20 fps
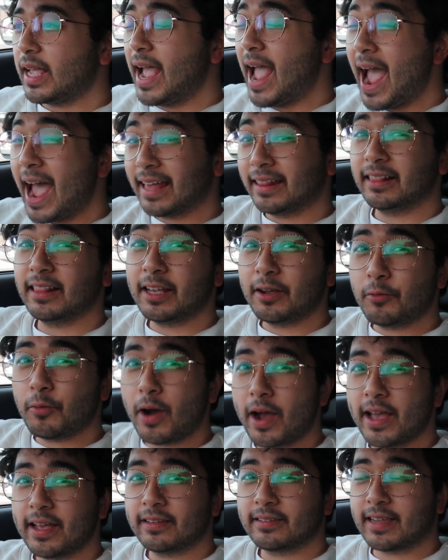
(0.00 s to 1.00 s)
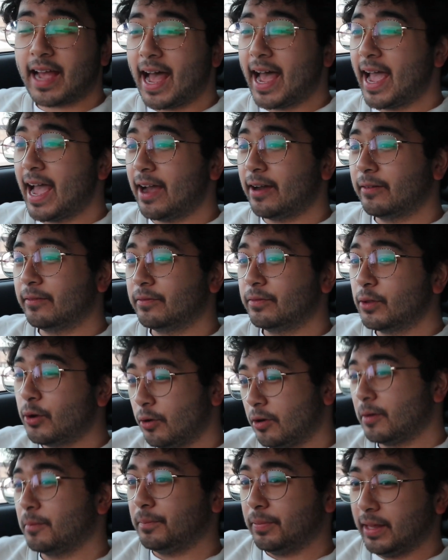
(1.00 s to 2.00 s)
Handling wise, I have no
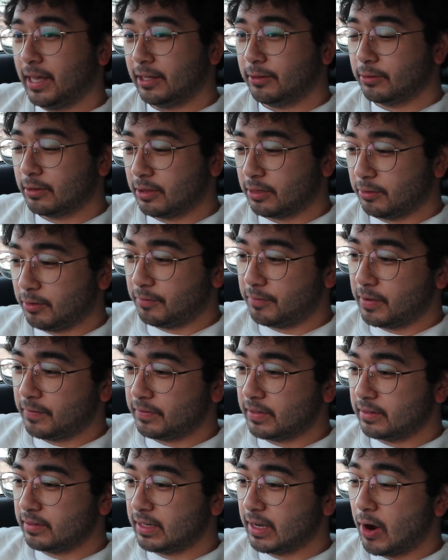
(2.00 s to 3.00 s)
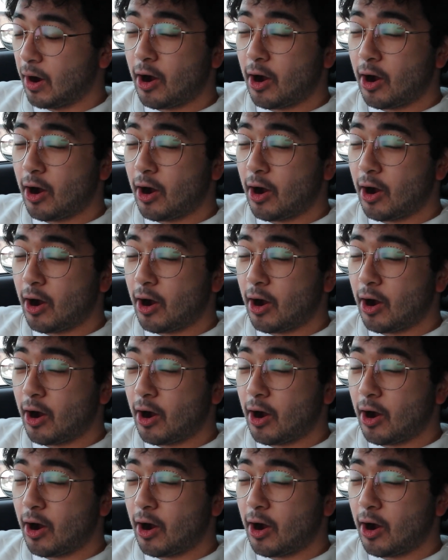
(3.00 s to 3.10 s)
complaints with the 350Z.